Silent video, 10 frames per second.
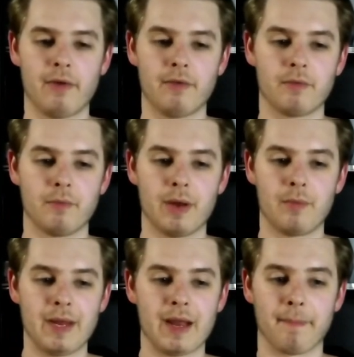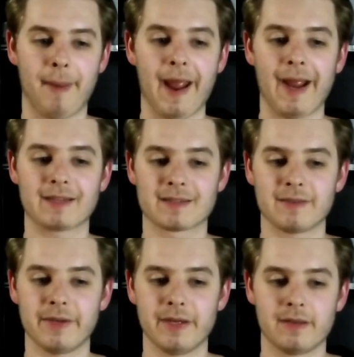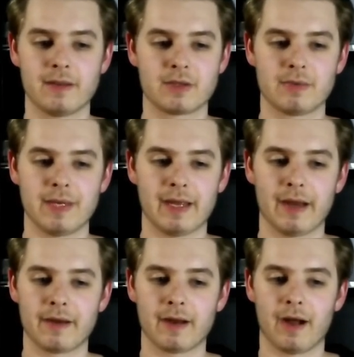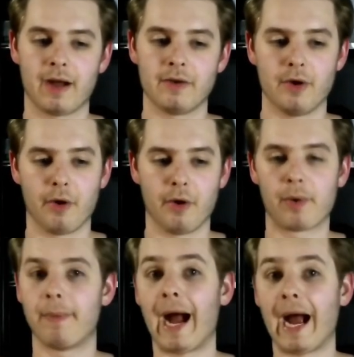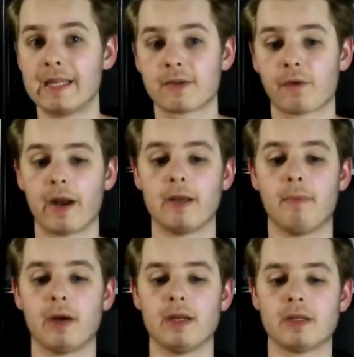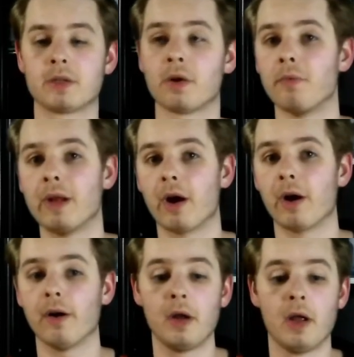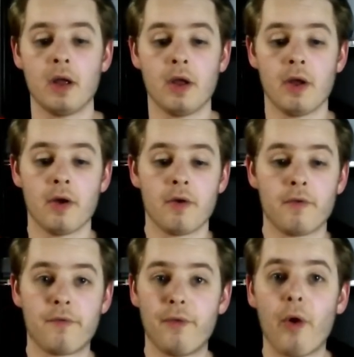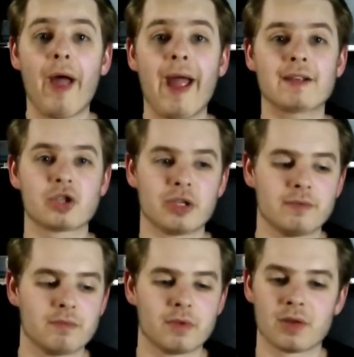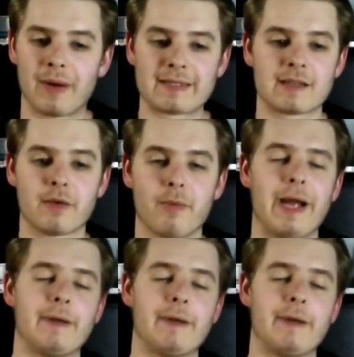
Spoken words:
We had a packed slate this weekend. No more buys for anybody, so we are full action the rest of the way.